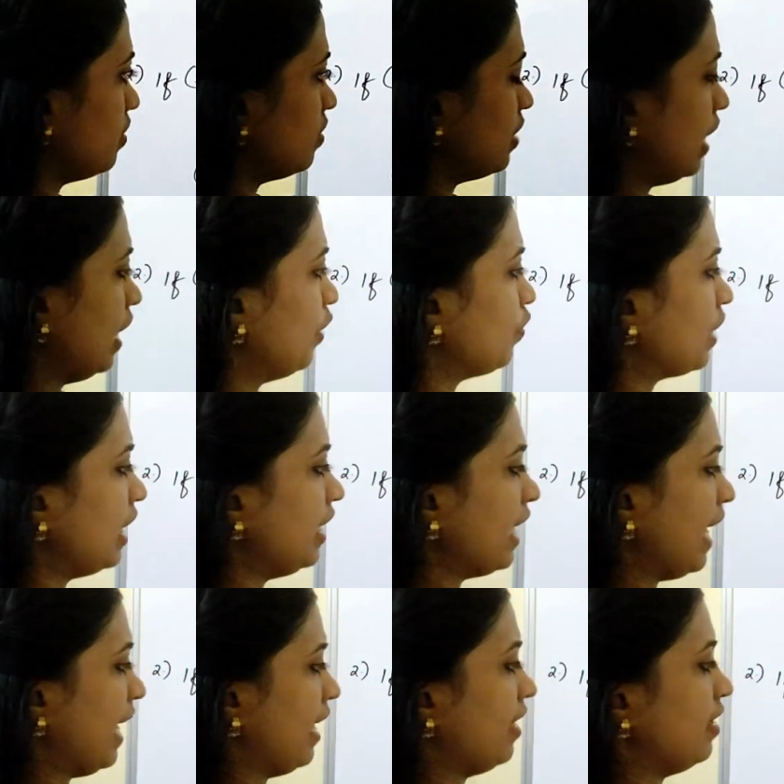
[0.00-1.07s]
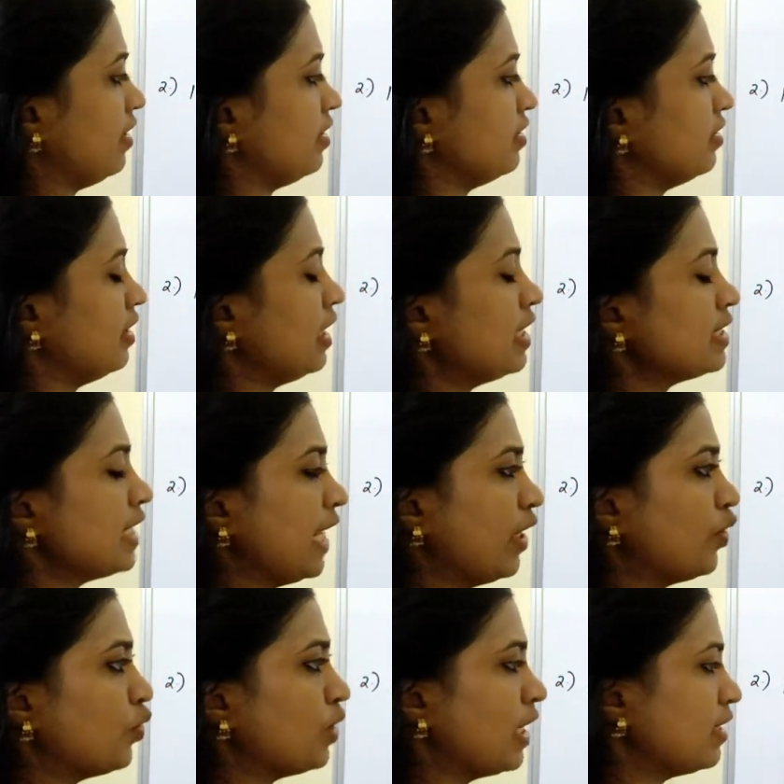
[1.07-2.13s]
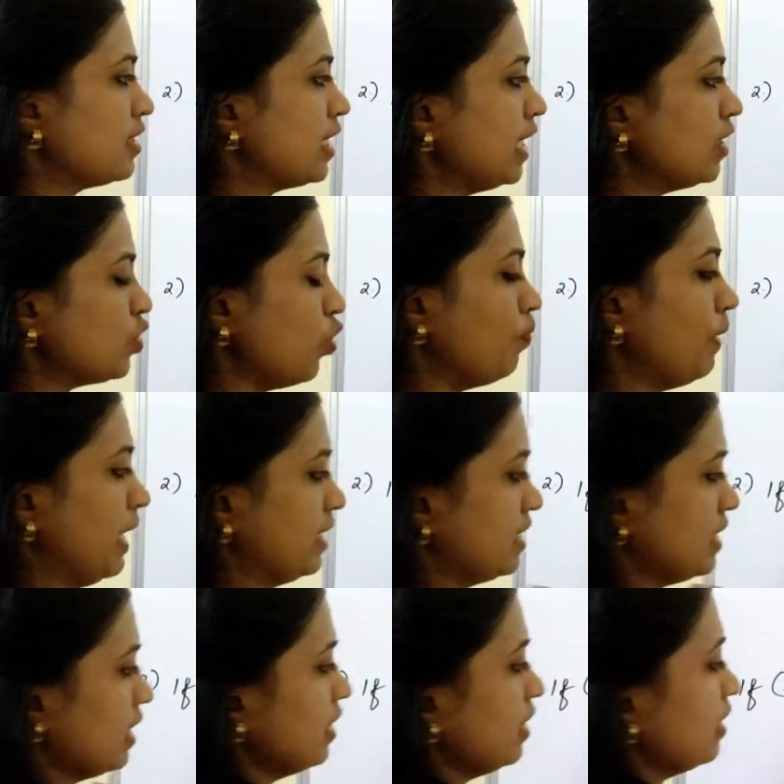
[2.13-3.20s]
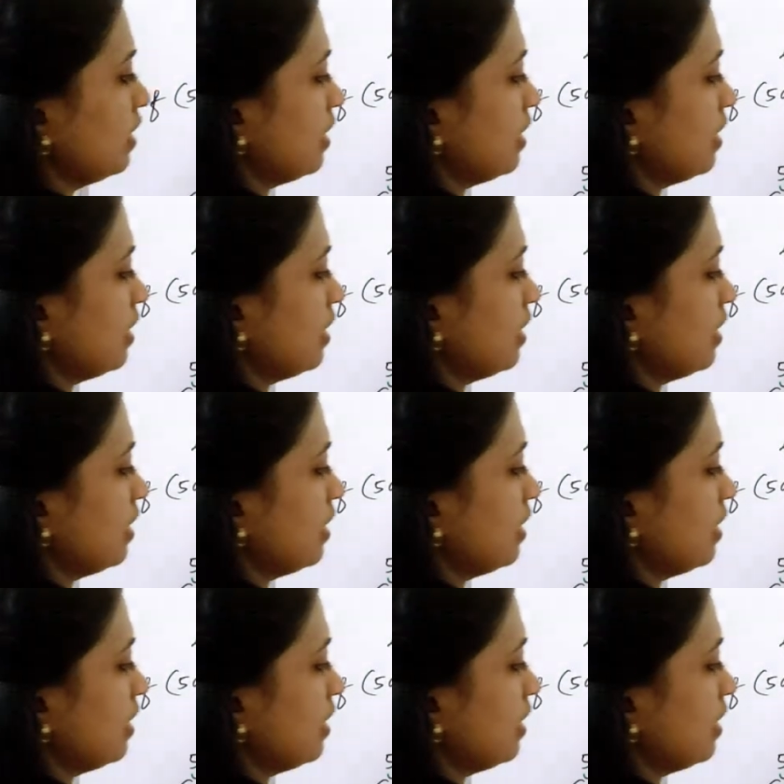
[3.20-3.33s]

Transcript: 3 into 3, 9. It is taken to the other side, so plus